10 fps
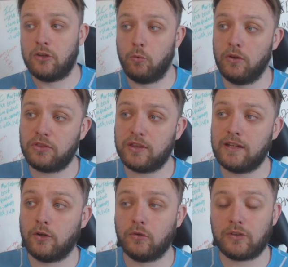The one thing
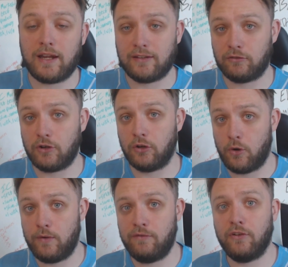that those guys have got
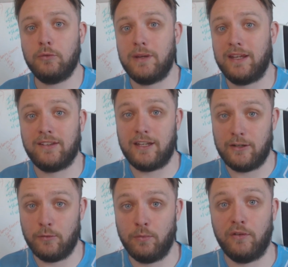going for them is the
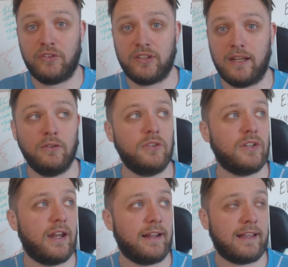number of sales,
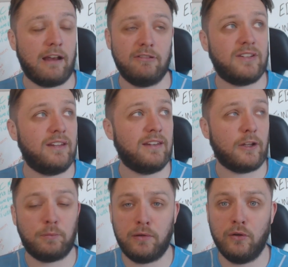and I guarantee
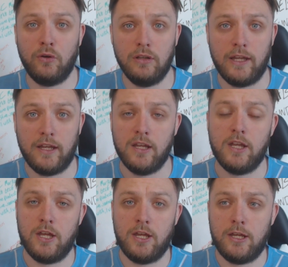that's purely
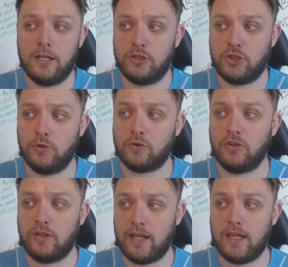due to
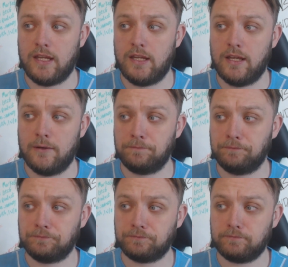the
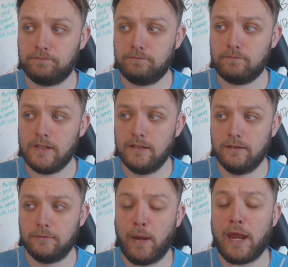
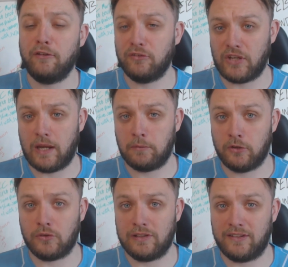period of time that
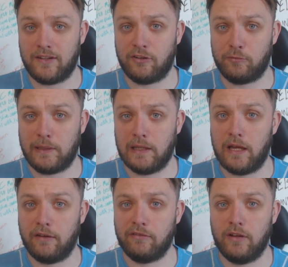those listings have been
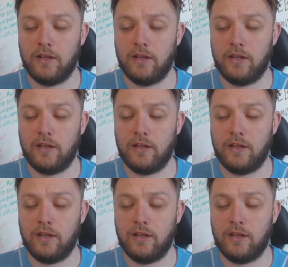live.